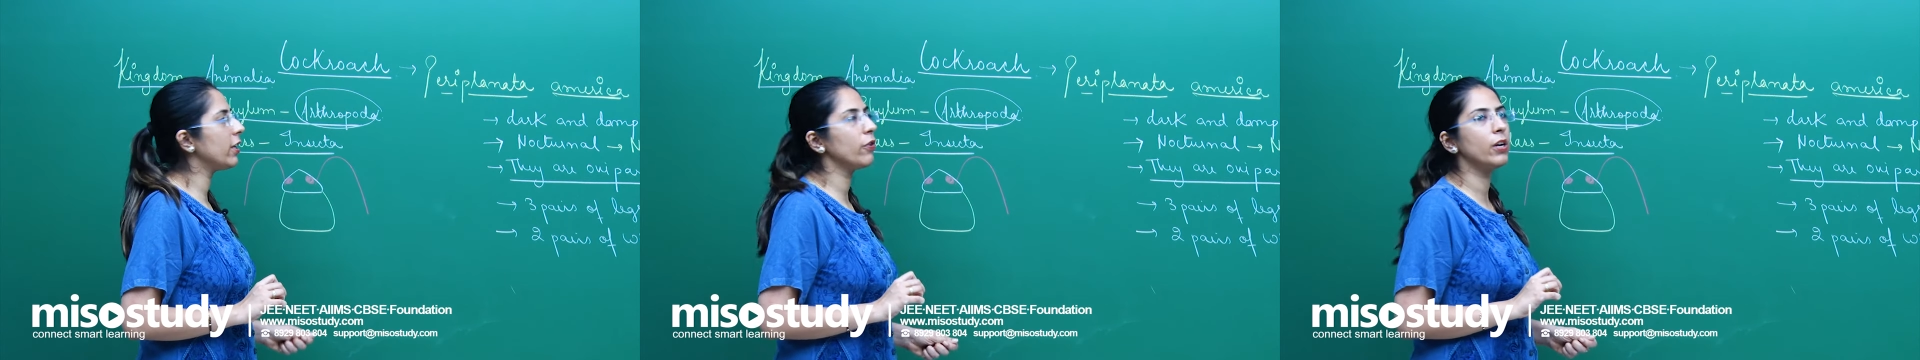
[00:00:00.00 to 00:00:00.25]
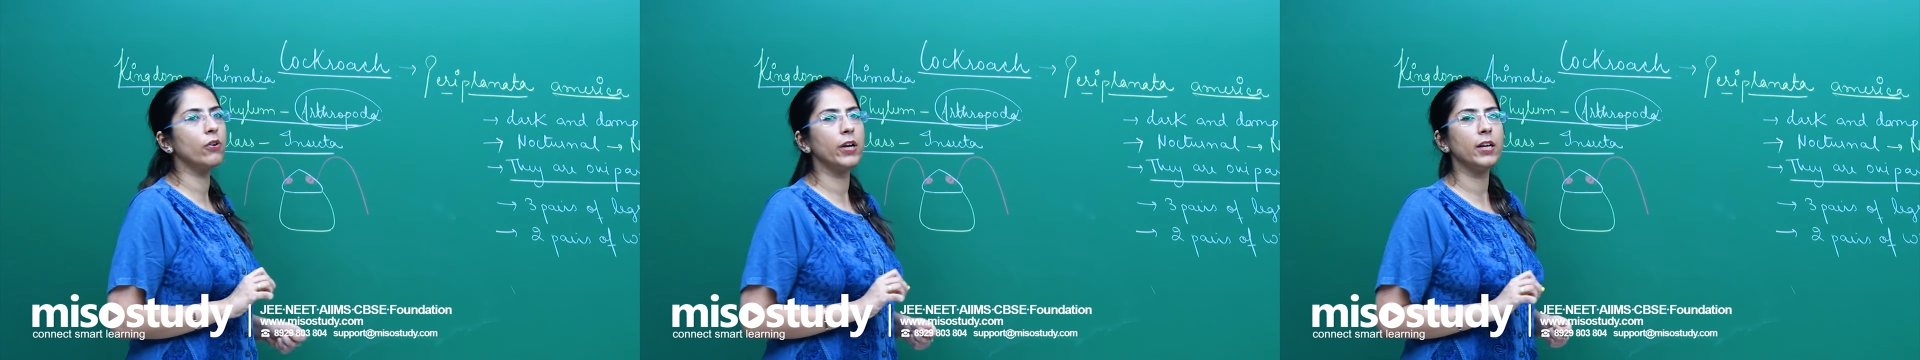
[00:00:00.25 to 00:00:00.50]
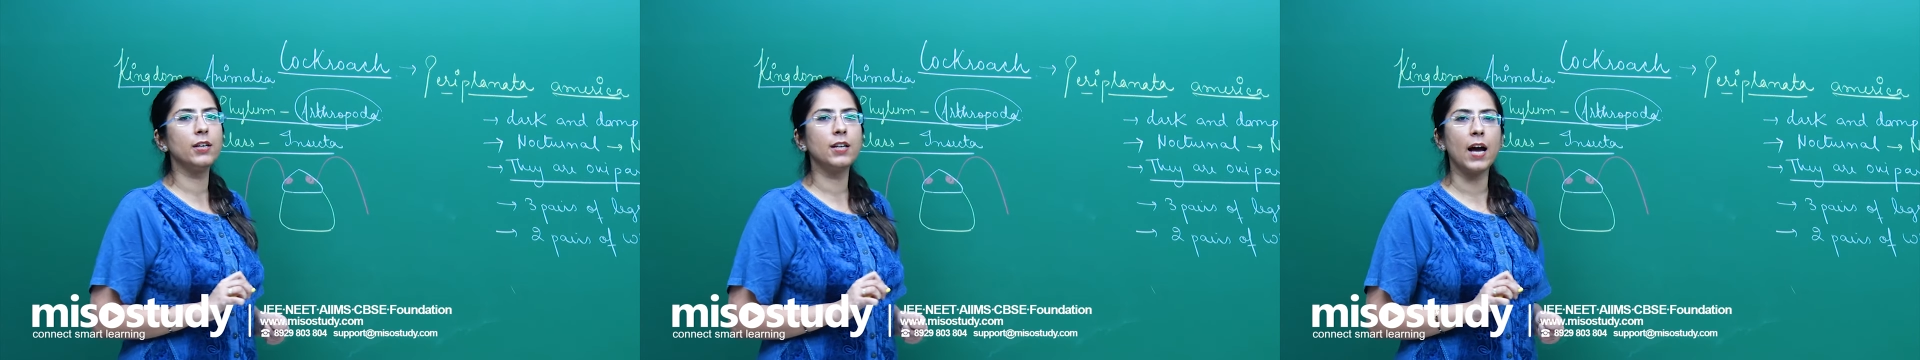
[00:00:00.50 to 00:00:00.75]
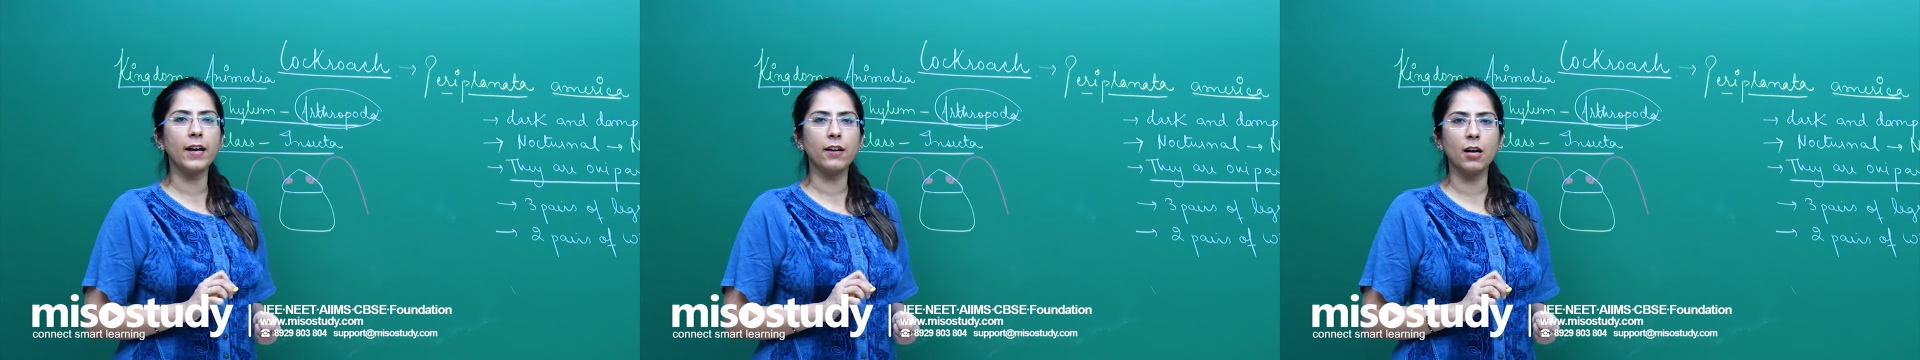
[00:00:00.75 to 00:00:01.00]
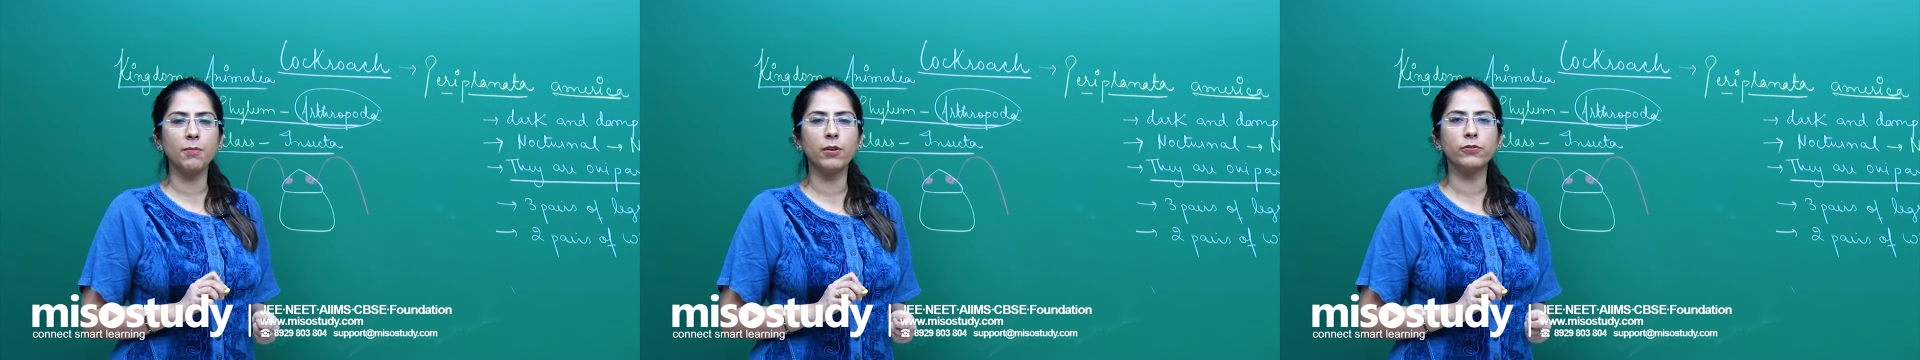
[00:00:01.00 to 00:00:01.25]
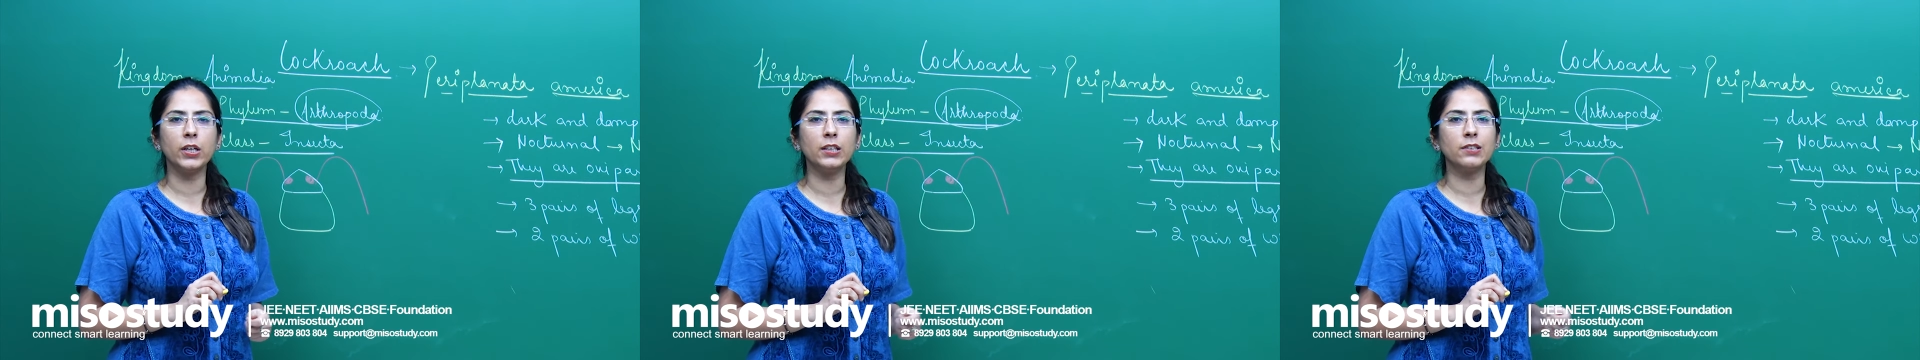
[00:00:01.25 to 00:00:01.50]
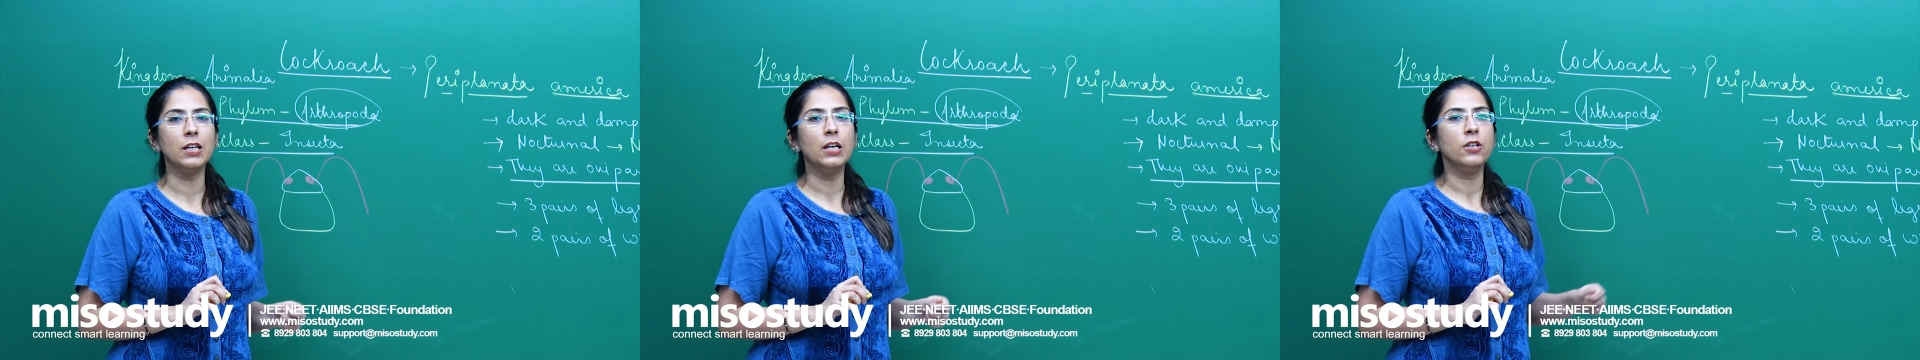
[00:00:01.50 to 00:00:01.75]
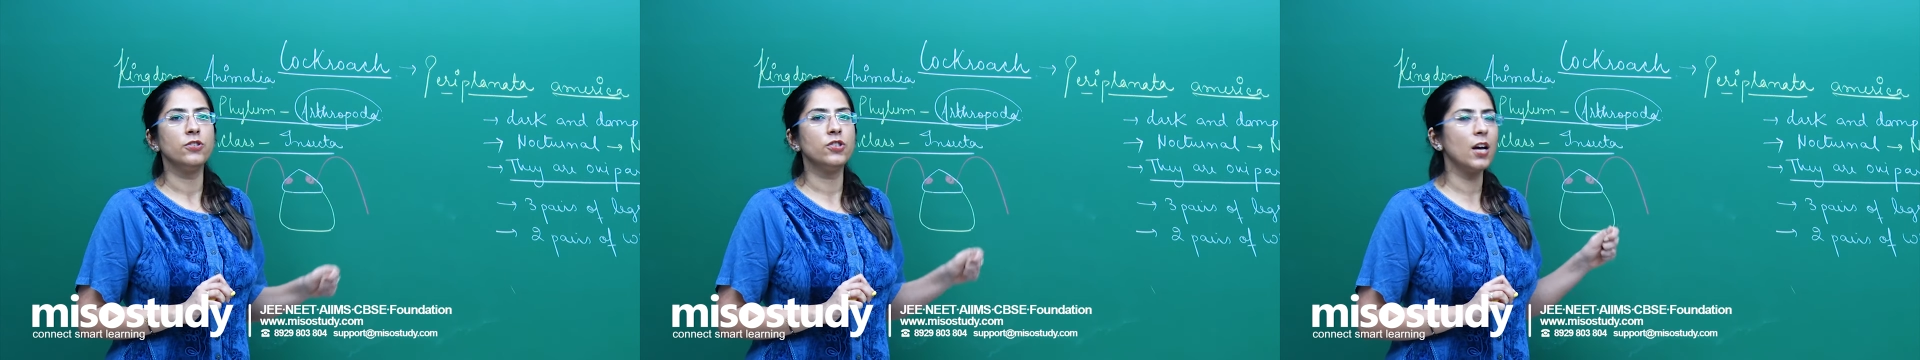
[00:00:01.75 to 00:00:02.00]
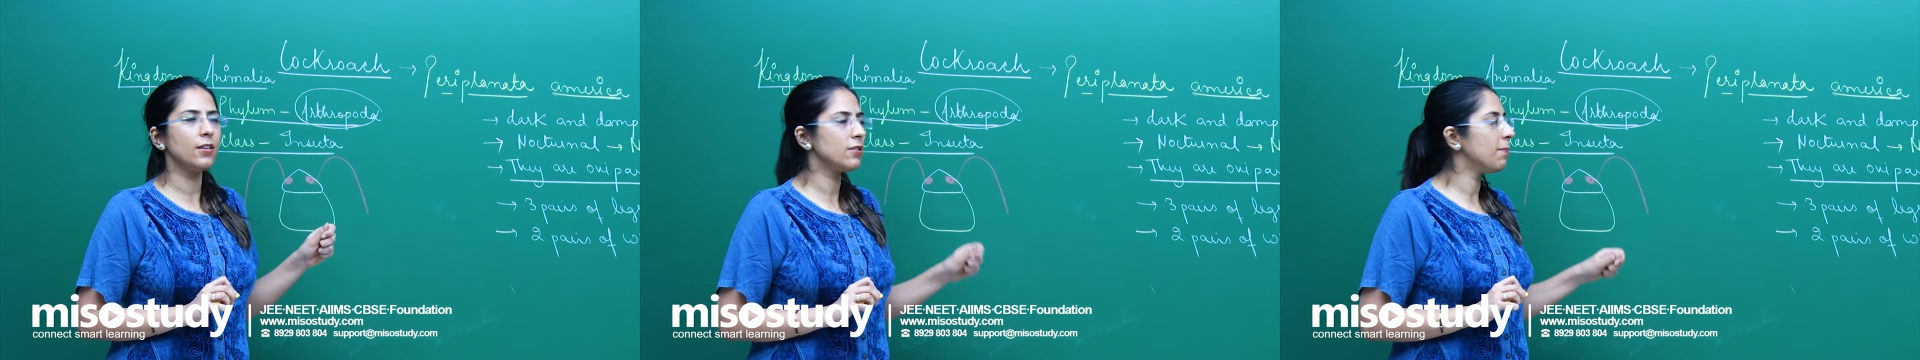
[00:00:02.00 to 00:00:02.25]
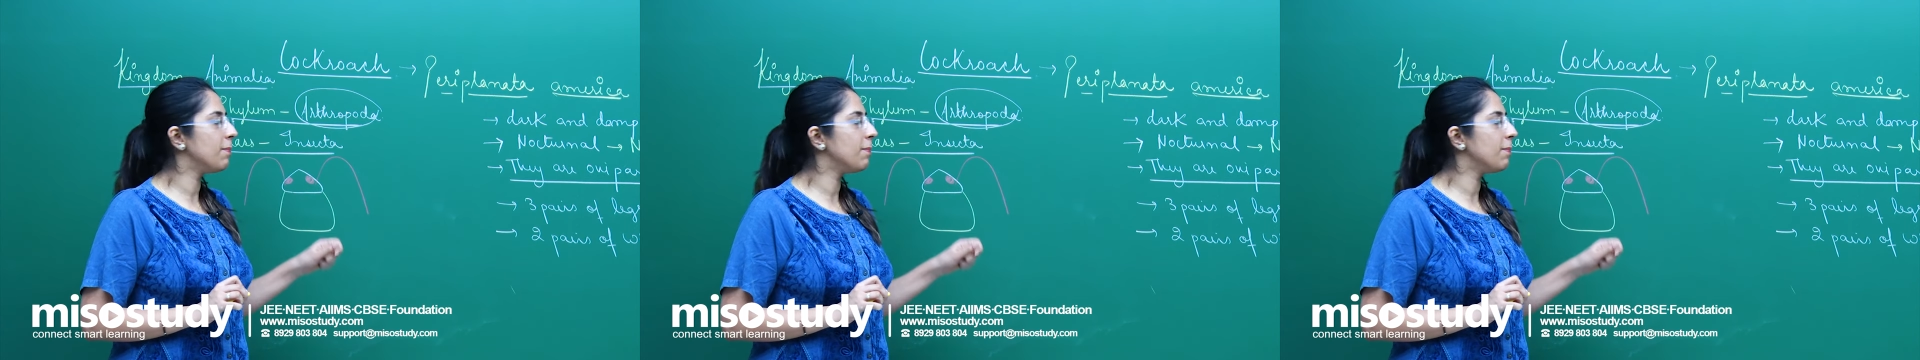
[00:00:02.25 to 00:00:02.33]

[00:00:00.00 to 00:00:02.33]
you are drawing a diagram of this, just